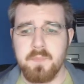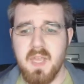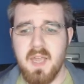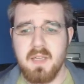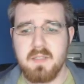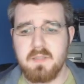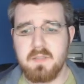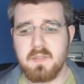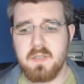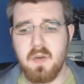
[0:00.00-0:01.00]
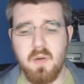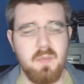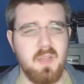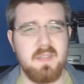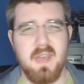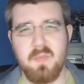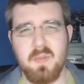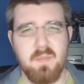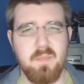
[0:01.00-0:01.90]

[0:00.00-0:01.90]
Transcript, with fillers: and you know, I'm like that with